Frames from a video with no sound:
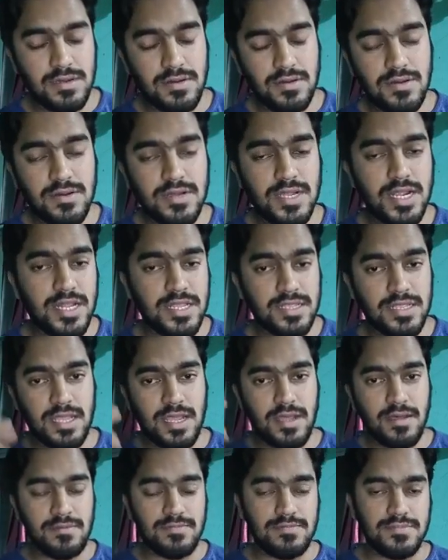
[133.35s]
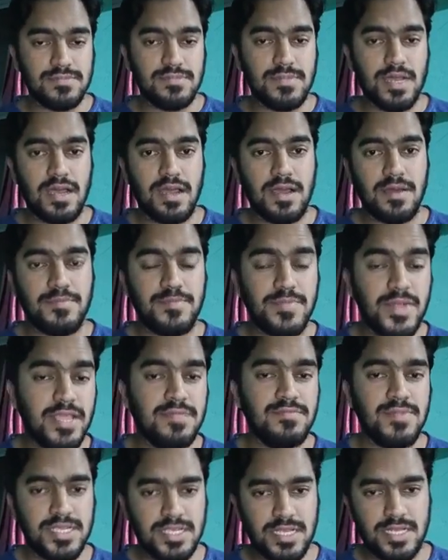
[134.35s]
occur in
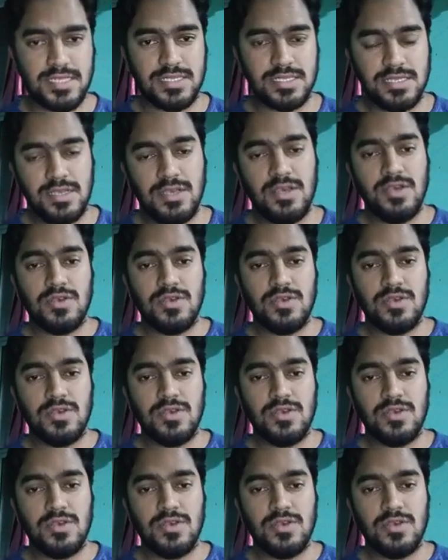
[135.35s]
brain matters.